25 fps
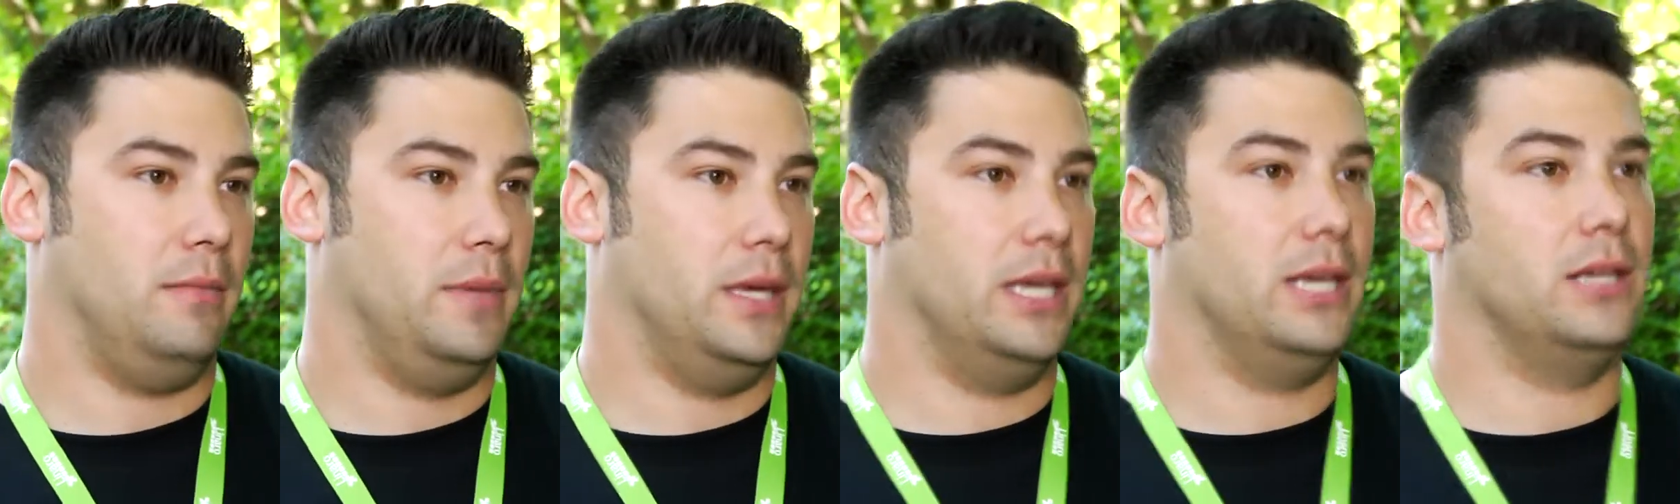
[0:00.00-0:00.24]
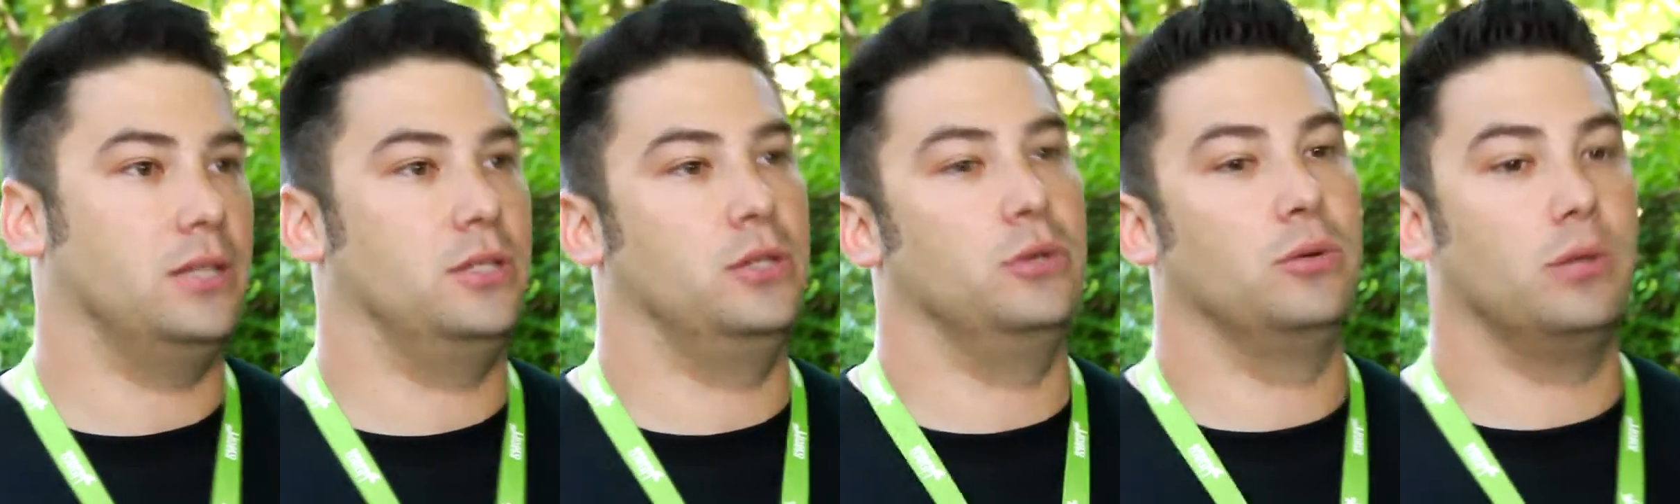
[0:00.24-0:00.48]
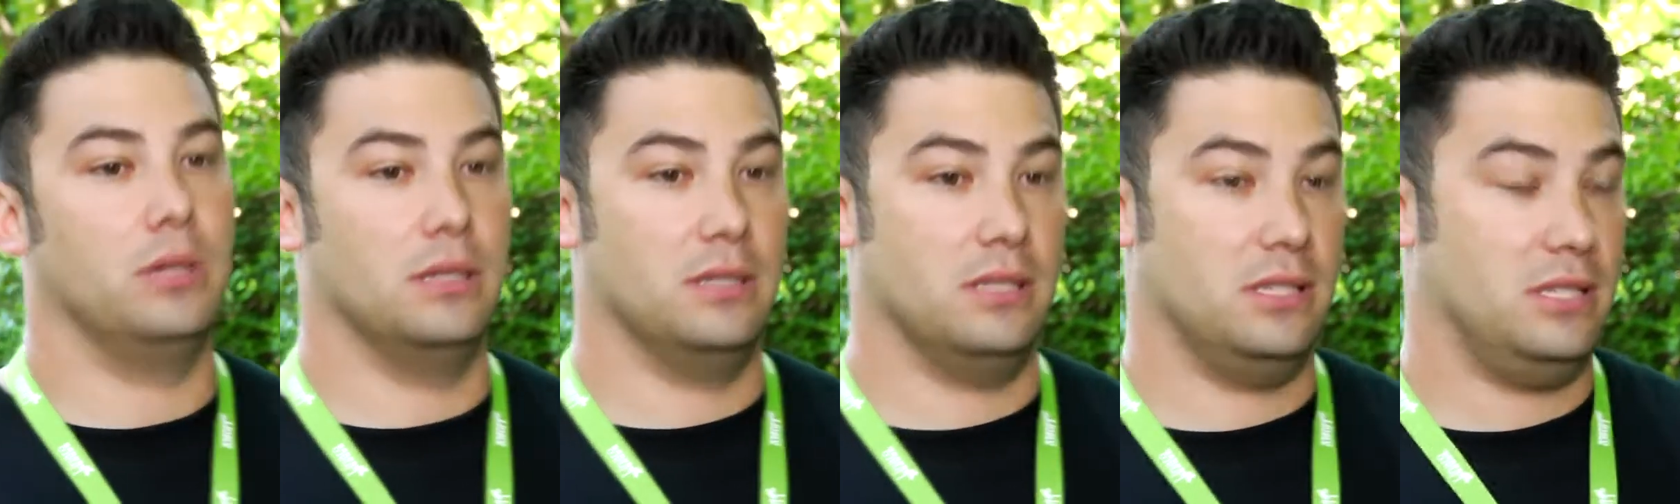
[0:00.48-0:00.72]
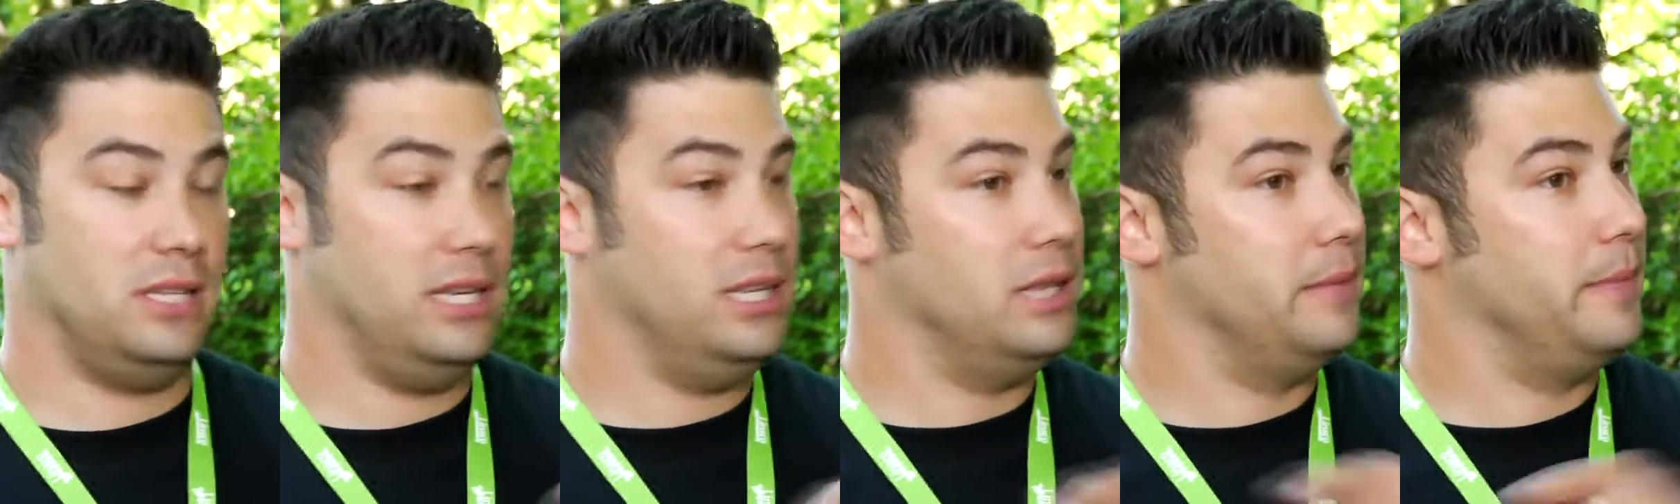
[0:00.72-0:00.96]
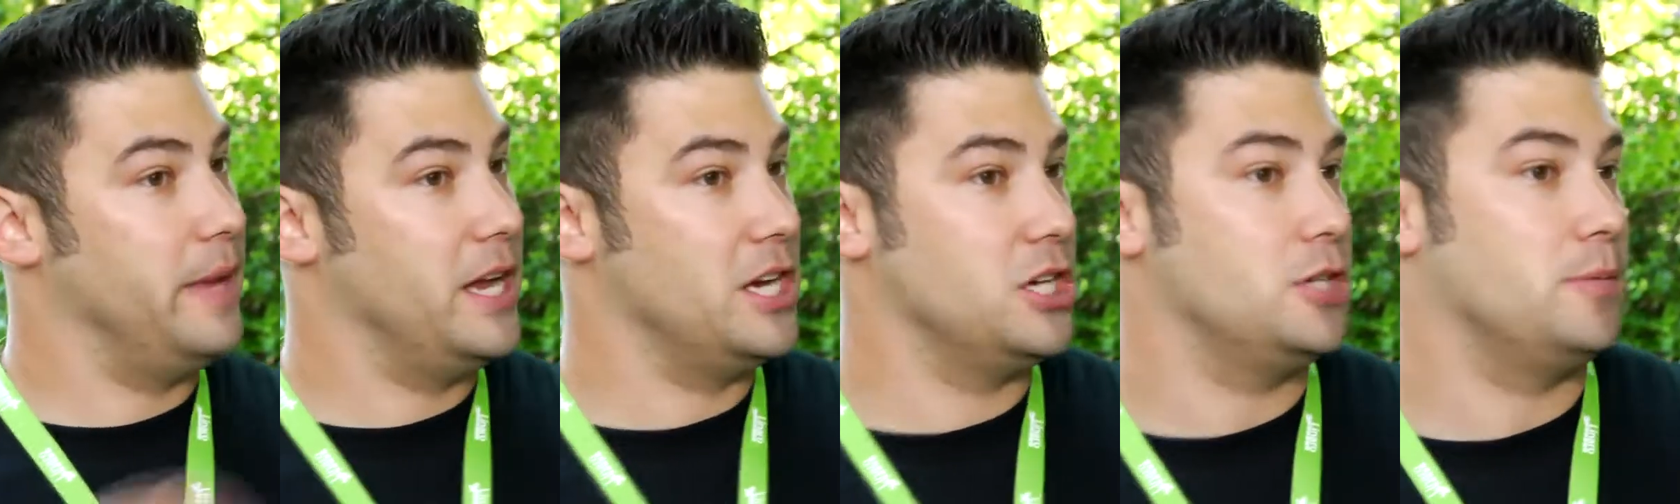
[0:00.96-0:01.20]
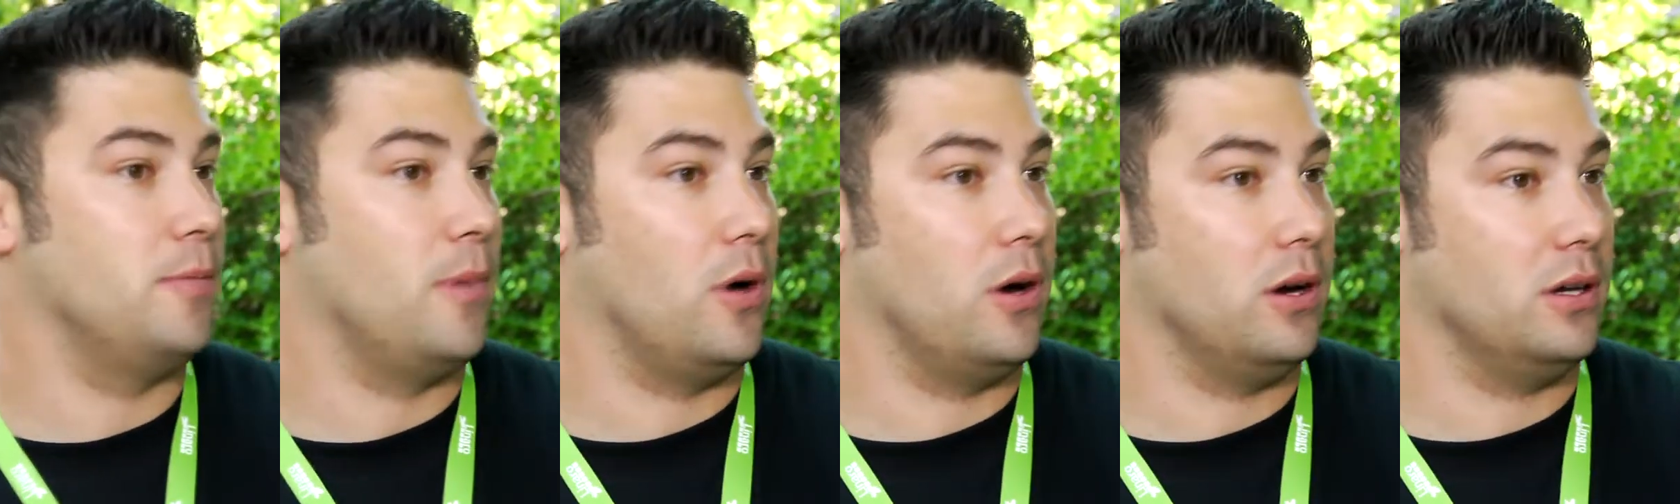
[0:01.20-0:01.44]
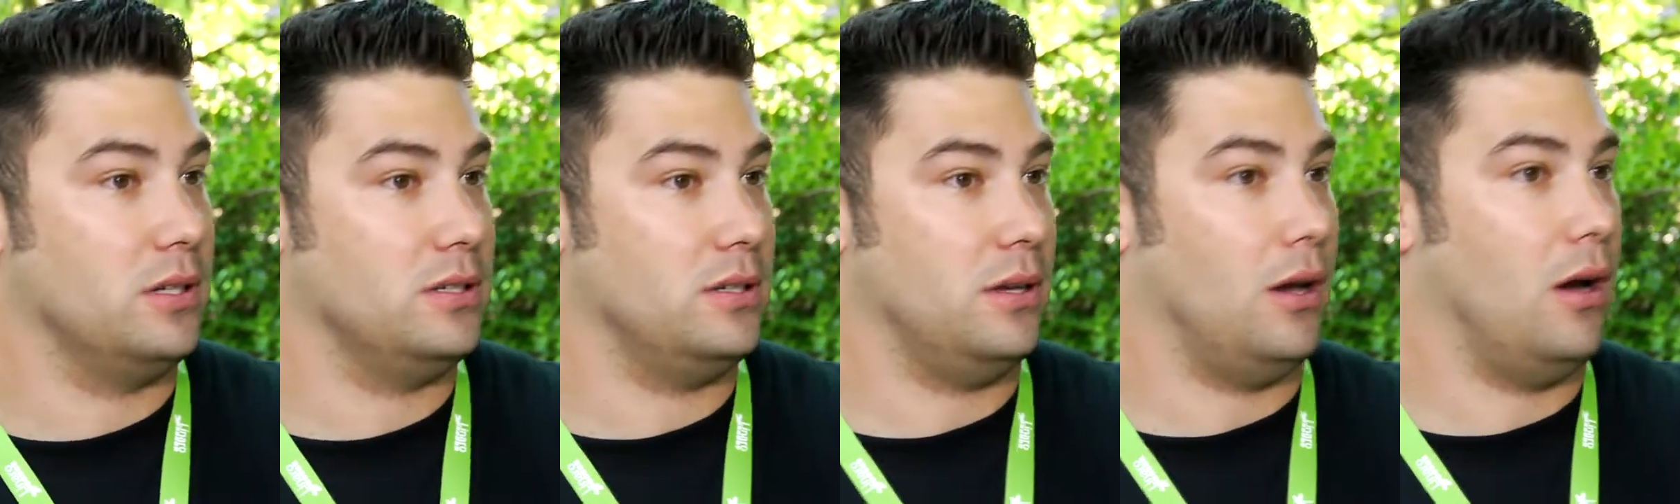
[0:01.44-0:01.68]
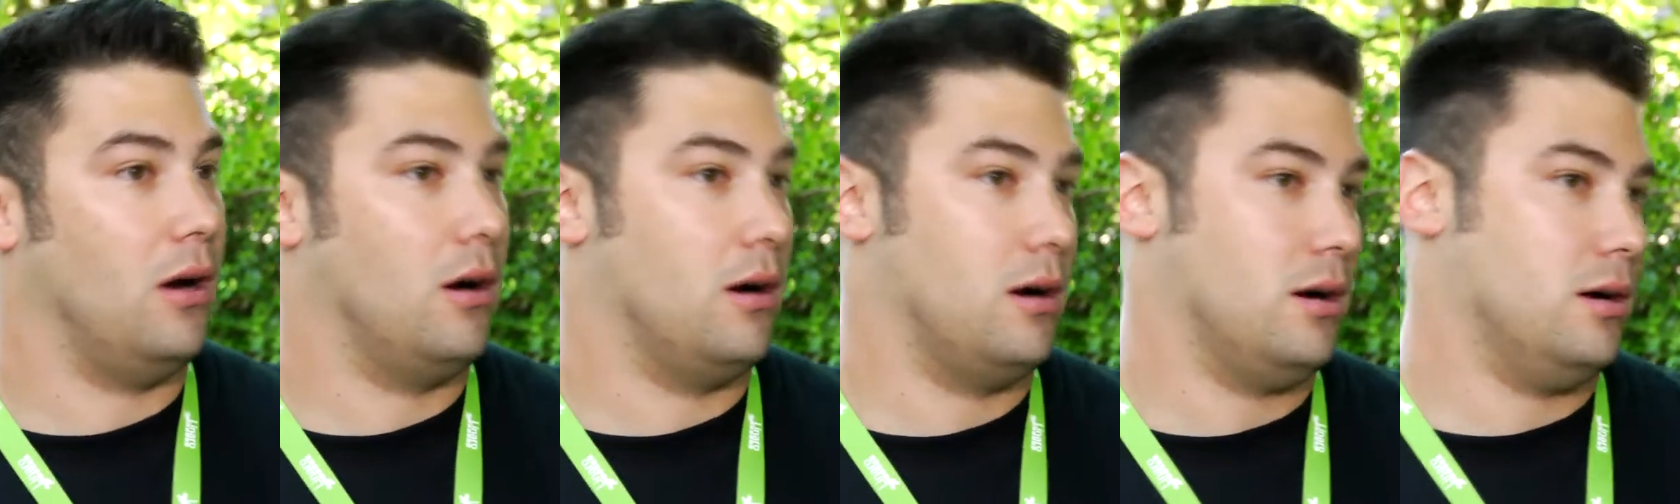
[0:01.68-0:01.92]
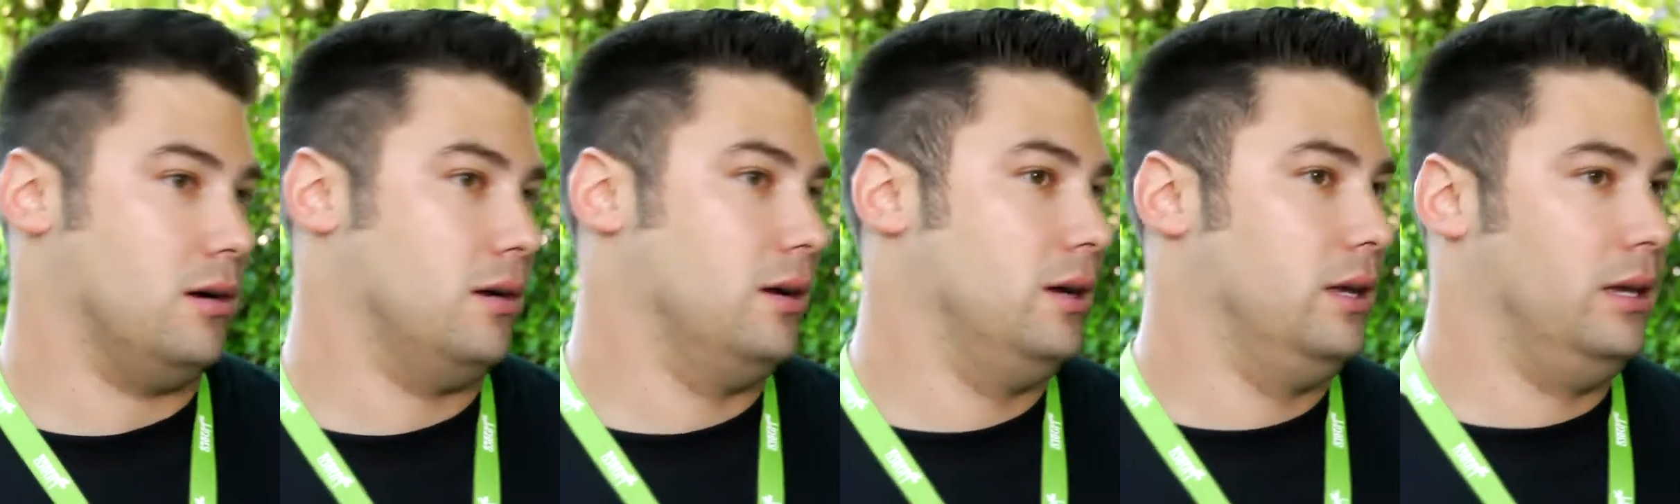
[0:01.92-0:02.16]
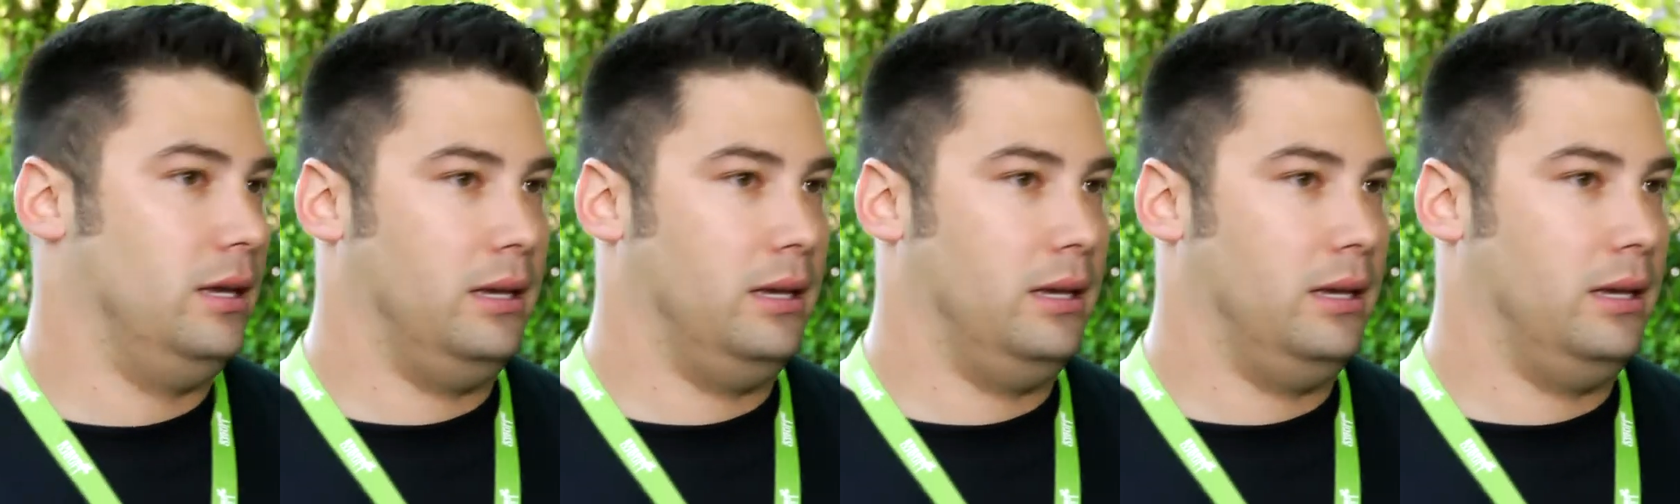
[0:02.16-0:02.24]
because you can see the benchmarks are